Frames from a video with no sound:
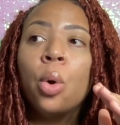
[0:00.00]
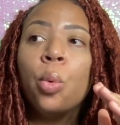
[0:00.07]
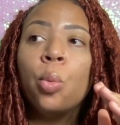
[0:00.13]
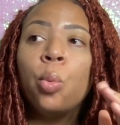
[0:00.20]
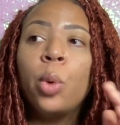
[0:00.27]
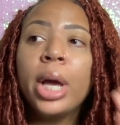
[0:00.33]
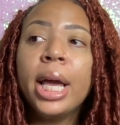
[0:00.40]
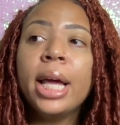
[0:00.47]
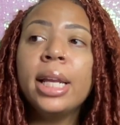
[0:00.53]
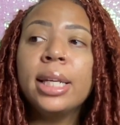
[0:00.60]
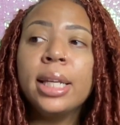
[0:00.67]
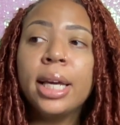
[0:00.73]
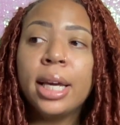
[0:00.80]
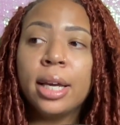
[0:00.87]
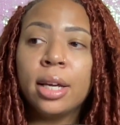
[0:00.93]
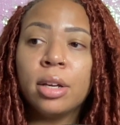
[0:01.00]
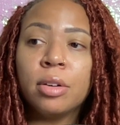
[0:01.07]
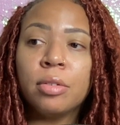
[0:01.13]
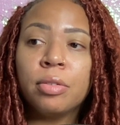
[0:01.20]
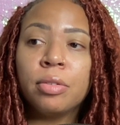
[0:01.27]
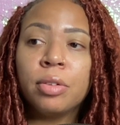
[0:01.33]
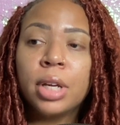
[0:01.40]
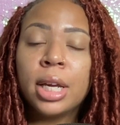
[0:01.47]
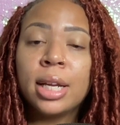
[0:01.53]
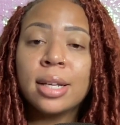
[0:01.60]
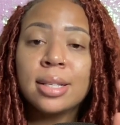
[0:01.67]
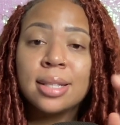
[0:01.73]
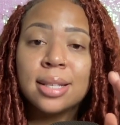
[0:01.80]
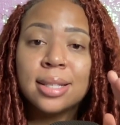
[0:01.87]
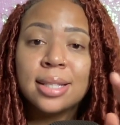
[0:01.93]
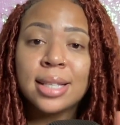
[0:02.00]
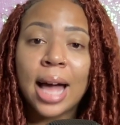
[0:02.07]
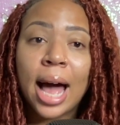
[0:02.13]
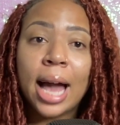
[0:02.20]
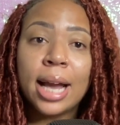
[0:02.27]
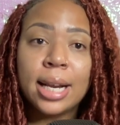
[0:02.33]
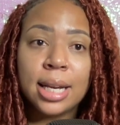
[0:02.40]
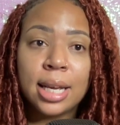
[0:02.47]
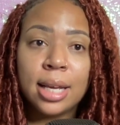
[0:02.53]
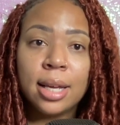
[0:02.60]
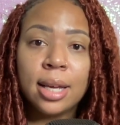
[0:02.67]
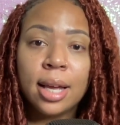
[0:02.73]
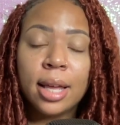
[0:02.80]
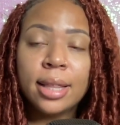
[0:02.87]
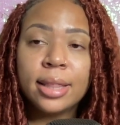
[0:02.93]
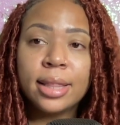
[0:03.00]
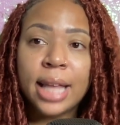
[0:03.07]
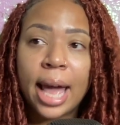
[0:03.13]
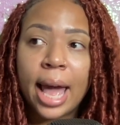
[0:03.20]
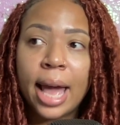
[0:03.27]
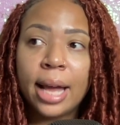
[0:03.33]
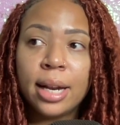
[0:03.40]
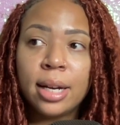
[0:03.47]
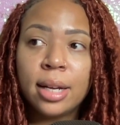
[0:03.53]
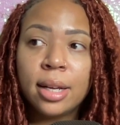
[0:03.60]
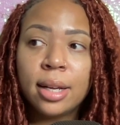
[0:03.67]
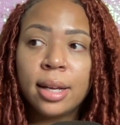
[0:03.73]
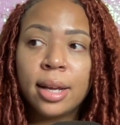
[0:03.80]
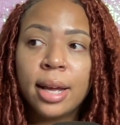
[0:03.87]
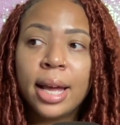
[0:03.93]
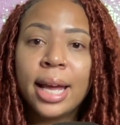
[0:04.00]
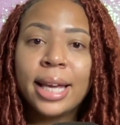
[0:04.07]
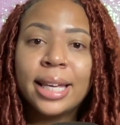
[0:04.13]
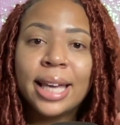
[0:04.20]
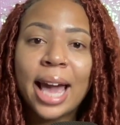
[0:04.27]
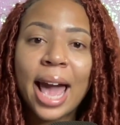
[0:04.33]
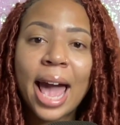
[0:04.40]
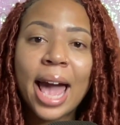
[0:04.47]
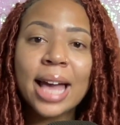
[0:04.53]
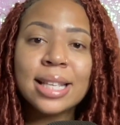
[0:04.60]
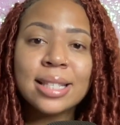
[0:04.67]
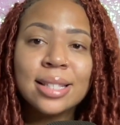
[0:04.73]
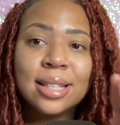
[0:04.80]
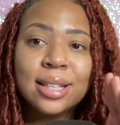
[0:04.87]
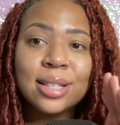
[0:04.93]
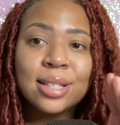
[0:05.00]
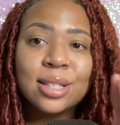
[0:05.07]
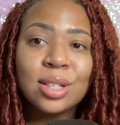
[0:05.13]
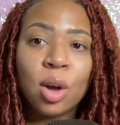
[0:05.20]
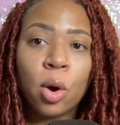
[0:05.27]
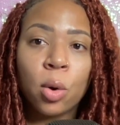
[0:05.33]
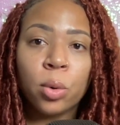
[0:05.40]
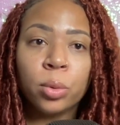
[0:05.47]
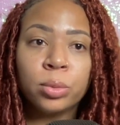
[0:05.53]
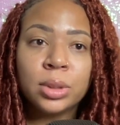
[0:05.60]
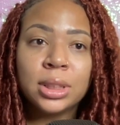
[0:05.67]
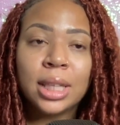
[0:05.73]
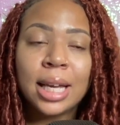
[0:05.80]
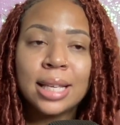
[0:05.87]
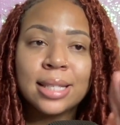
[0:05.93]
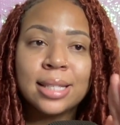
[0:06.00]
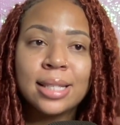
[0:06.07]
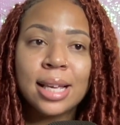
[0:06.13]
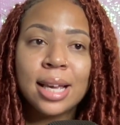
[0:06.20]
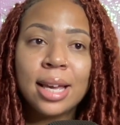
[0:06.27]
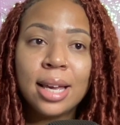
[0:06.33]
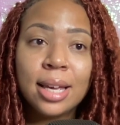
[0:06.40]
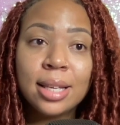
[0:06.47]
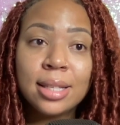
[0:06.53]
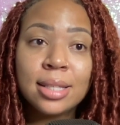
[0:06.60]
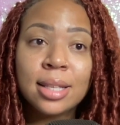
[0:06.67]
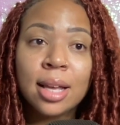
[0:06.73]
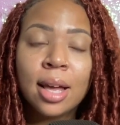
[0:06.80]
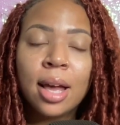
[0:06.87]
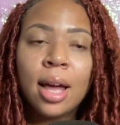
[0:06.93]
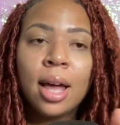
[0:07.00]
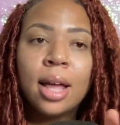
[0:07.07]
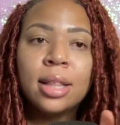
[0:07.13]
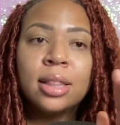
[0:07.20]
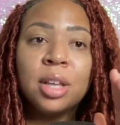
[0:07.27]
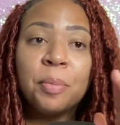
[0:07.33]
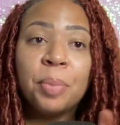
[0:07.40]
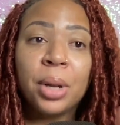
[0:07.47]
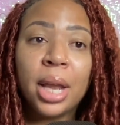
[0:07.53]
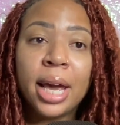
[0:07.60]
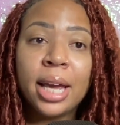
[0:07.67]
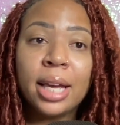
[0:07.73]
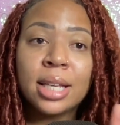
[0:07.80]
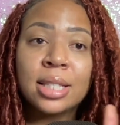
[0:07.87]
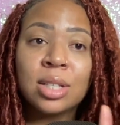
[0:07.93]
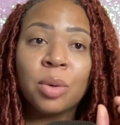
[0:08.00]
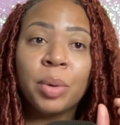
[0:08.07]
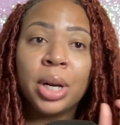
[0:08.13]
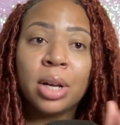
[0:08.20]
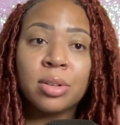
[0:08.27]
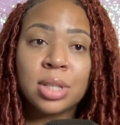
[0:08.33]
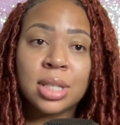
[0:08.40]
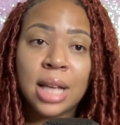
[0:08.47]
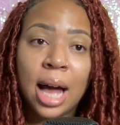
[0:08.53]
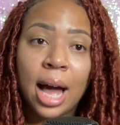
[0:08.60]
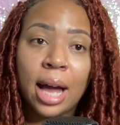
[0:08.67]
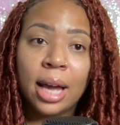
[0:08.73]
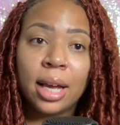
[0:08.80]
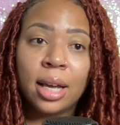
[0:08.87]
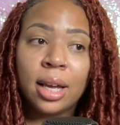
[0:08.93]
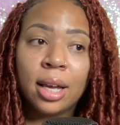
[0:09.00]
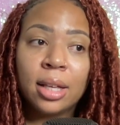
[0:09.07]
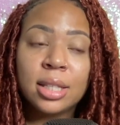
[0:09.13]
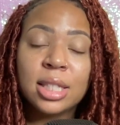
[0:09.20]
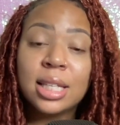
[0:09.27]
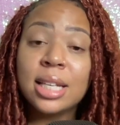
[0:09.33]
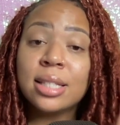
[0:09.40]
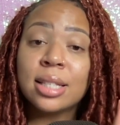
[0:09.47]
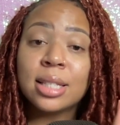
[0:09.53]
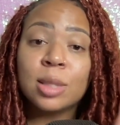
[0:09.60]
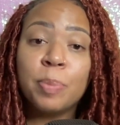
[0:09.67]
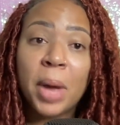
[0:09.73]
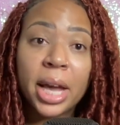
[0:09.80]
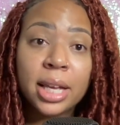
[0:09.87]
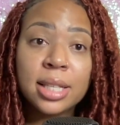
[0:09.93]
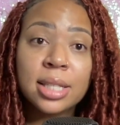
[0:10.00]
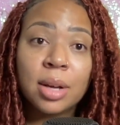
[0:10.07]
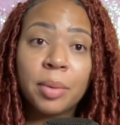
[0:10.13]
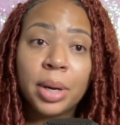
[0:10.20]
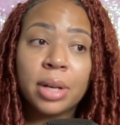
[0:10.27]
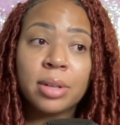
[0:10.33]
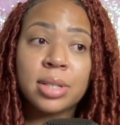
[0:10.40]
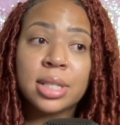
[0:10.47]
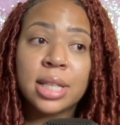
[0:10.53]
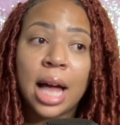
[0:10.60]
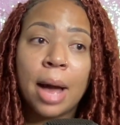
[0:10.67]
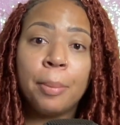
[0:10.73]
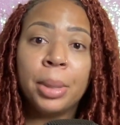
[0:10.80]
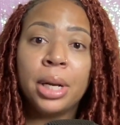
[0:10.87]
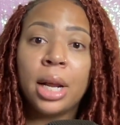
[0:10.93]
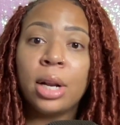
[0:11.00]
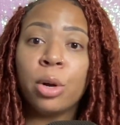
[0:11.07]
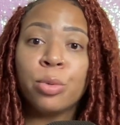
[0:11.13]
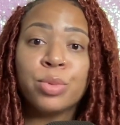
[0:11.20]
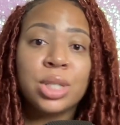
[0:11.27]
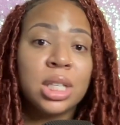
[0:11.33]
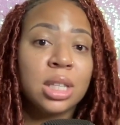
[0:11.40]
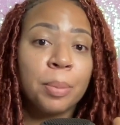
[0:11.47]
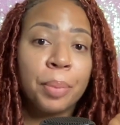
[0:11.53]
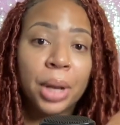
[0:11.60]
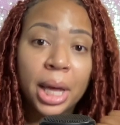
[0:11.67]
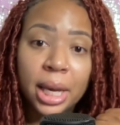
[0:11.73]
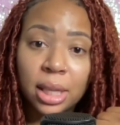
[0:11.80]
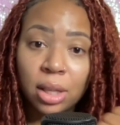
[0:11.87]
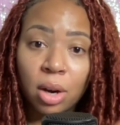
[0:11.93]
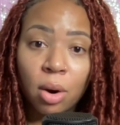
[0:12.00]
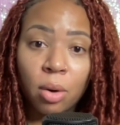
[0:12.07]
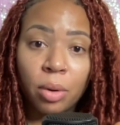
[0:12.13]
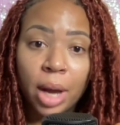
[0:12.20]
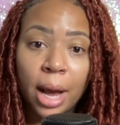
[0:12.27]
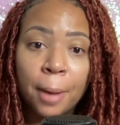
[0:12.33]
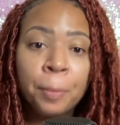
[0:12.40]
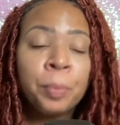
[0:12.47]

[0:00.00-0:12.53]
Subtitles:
We live in a society that casts stones and sees the plank in someone else's eye, sees the speck in someone else's eye, but they don't see the plank in their own eye.